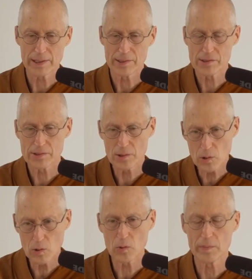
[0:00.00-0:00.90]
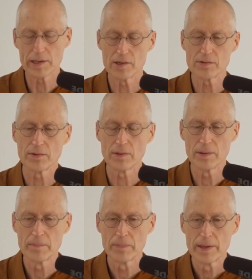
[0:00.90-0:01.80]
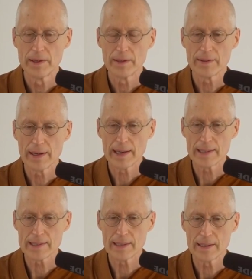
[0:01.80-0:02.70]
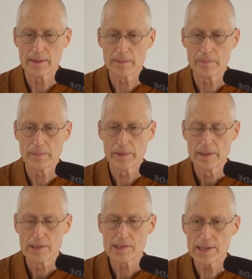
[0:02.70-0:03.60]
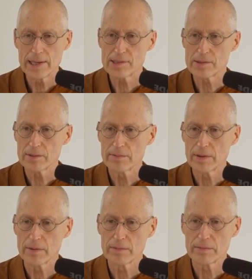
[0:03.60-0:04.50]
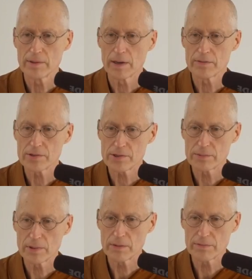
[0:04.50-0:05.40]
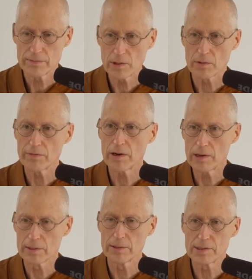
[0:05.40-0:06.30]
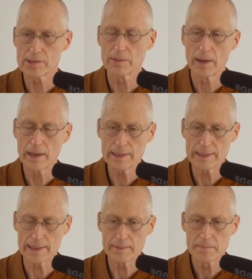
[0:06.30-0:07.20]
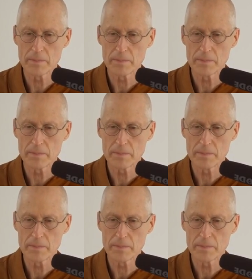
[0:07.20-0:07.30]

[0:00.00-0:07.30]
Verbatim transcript: and so peaceful that um, states of, of, of, of, you know, fairly good samadhi,